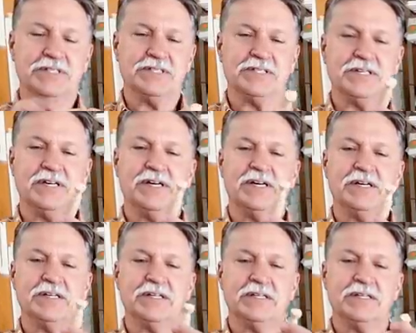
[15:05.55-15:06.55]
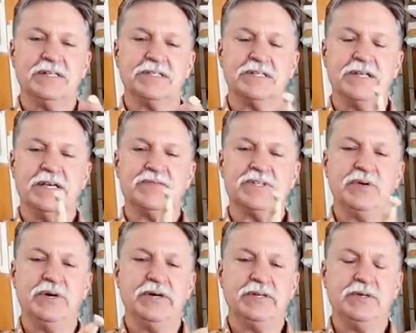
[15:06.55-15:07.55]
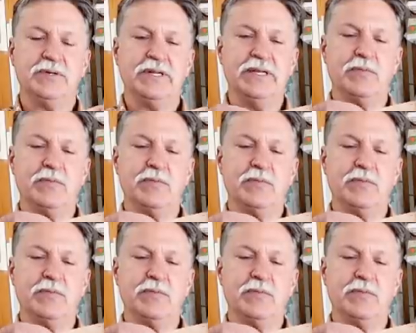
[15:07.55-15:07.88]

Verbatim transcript: is uh, it's an F200.